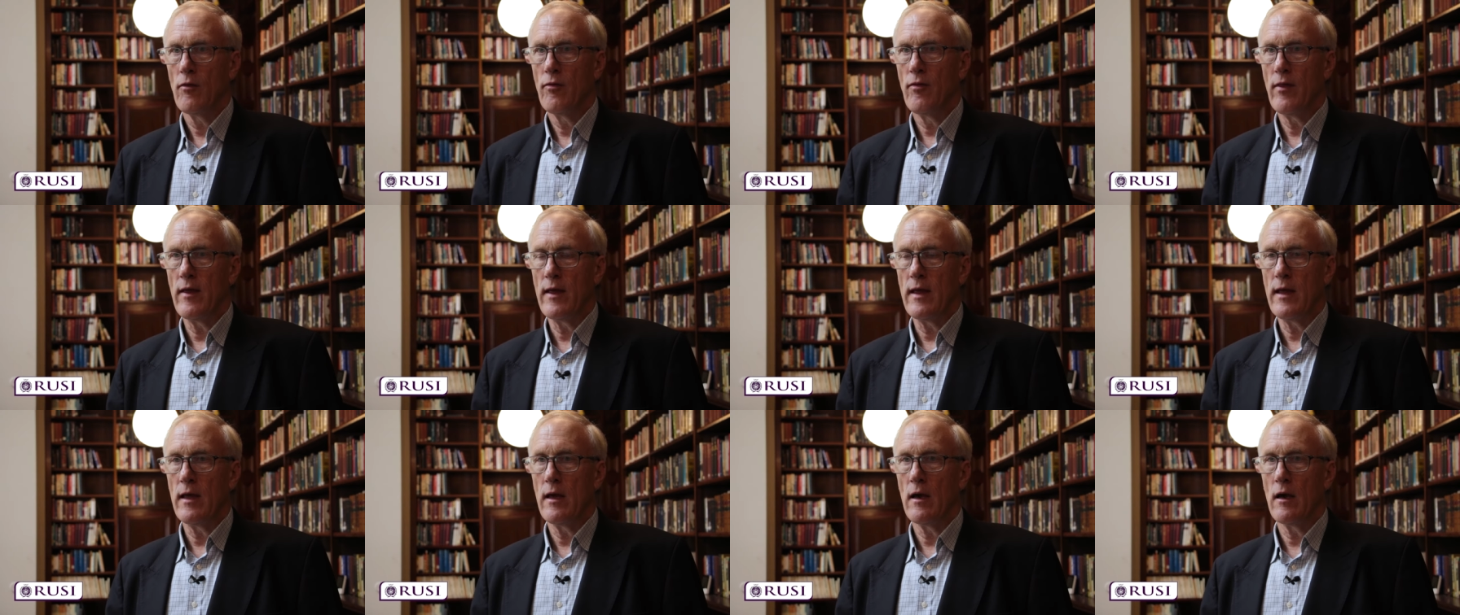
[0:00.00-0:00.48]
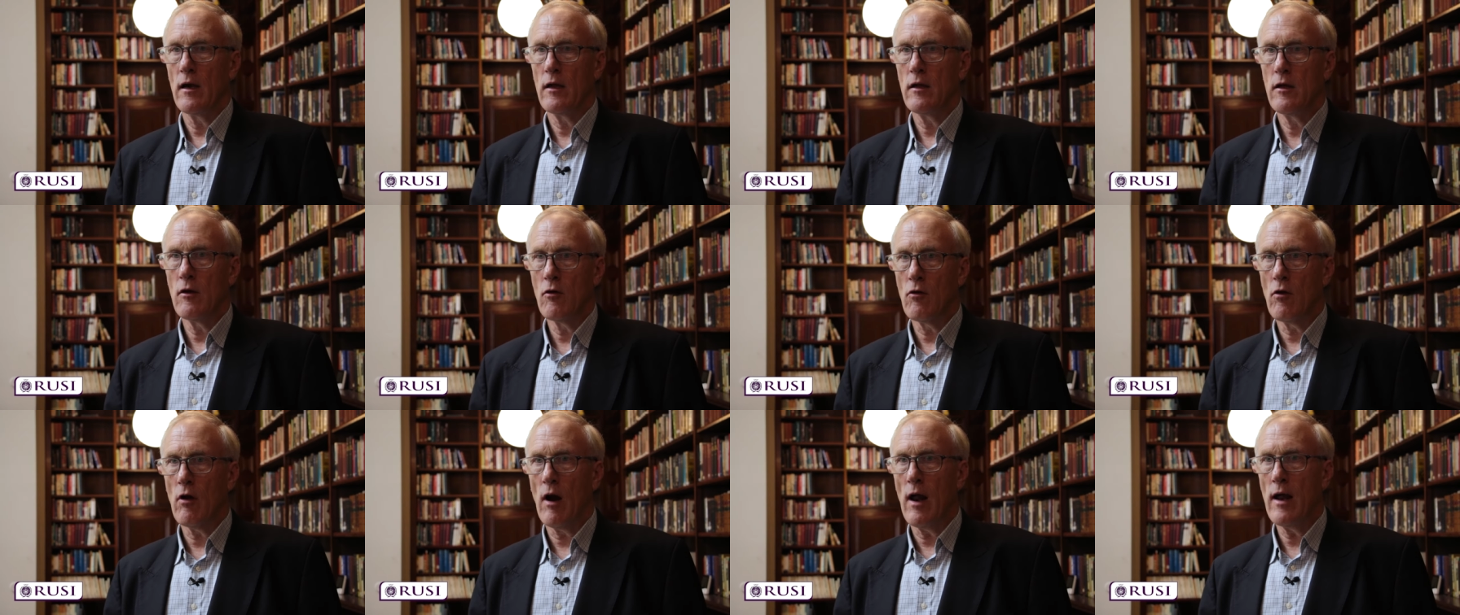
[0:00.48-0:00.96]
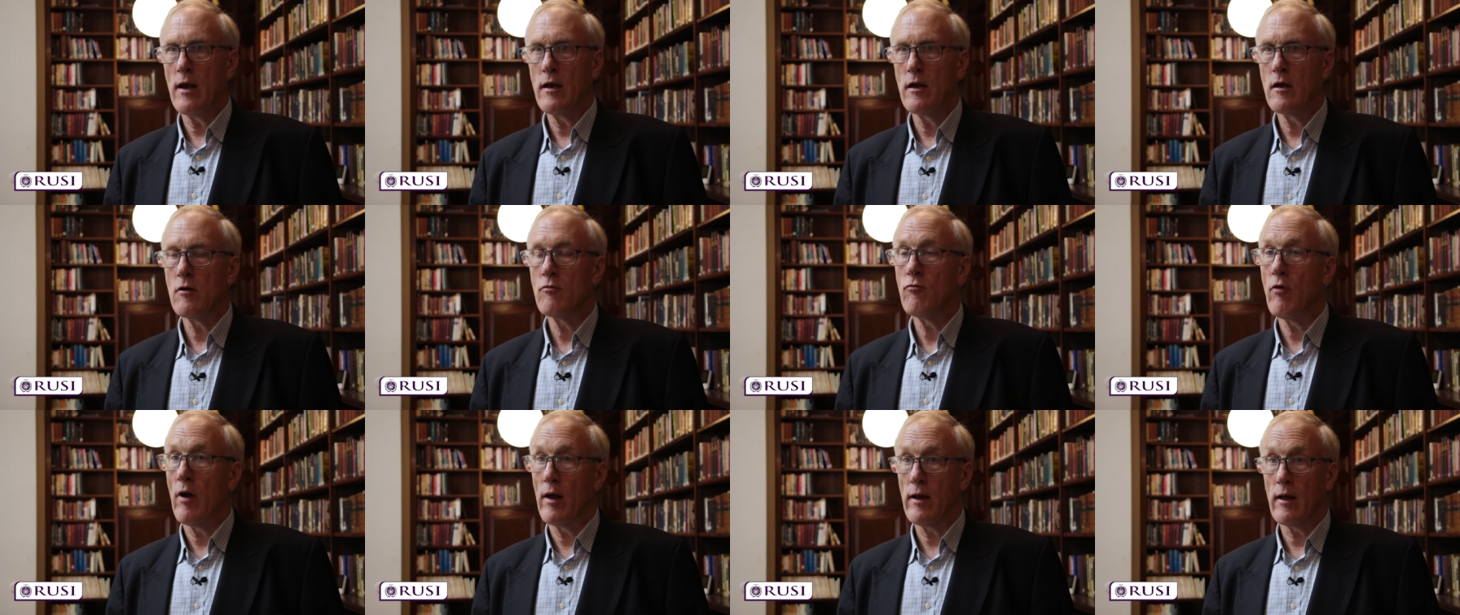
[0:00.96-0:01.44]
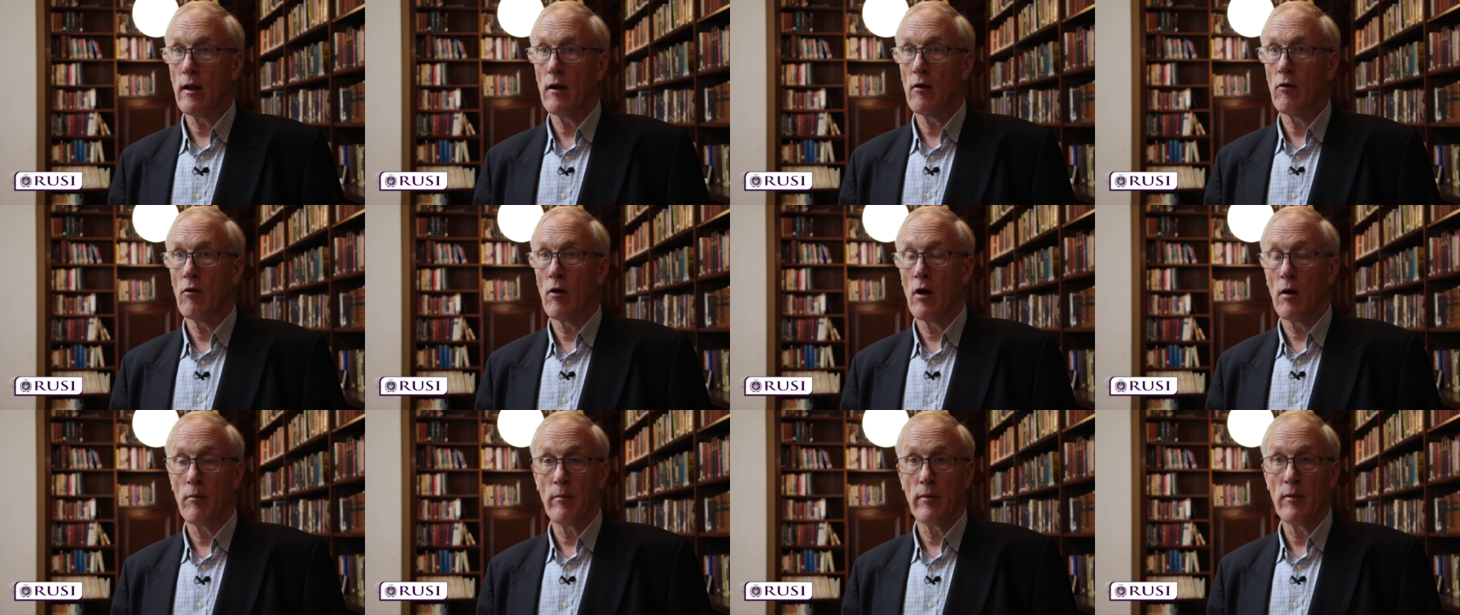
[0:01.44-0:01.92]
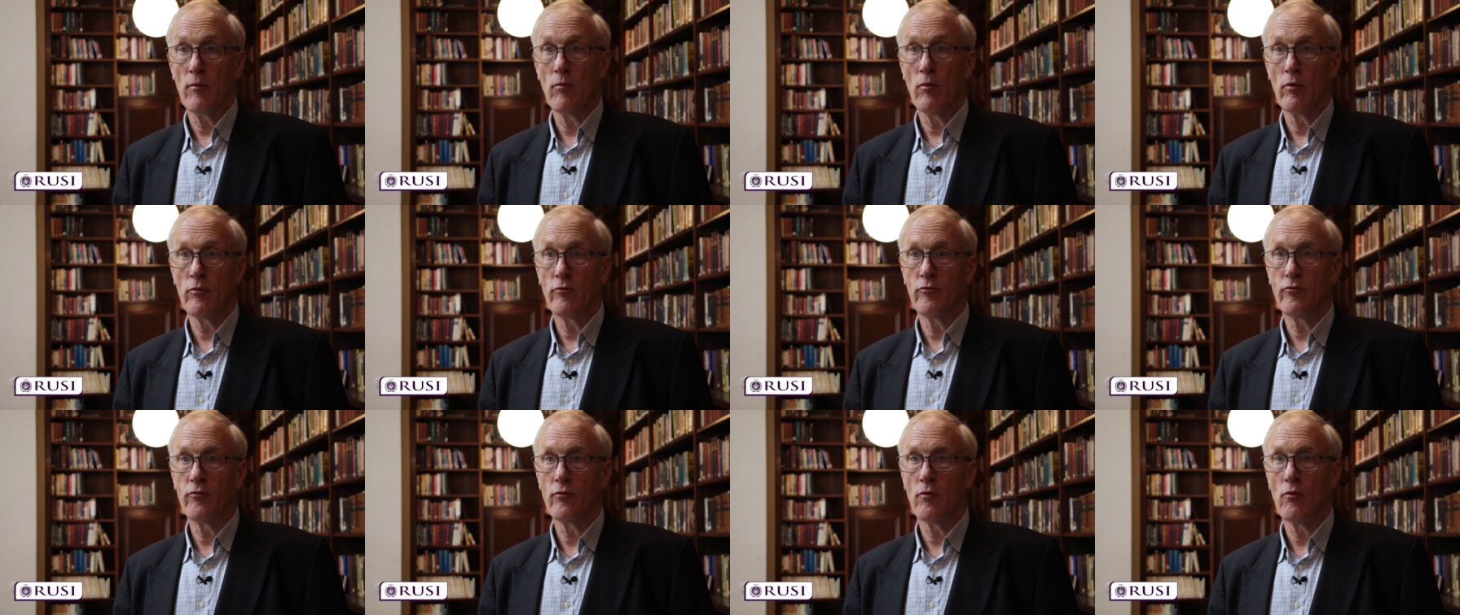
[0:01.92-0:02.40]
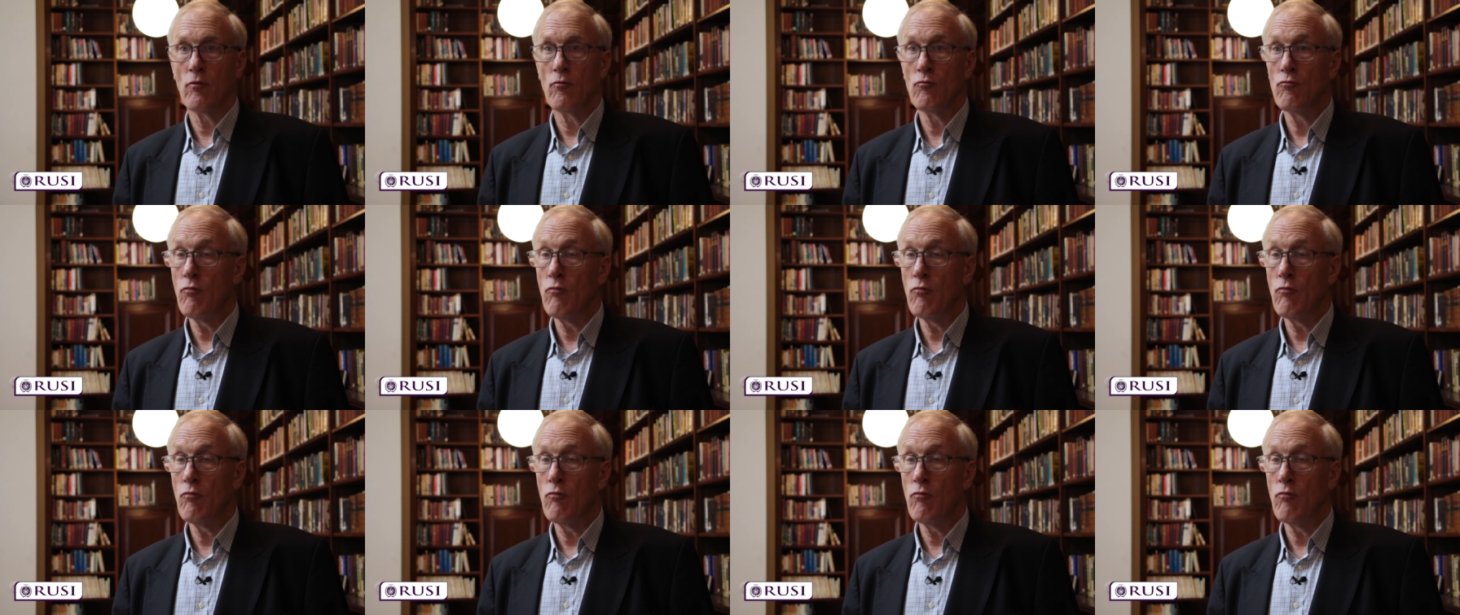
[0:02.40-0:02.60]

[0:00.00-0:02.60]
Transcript: The Ukrainian regular army was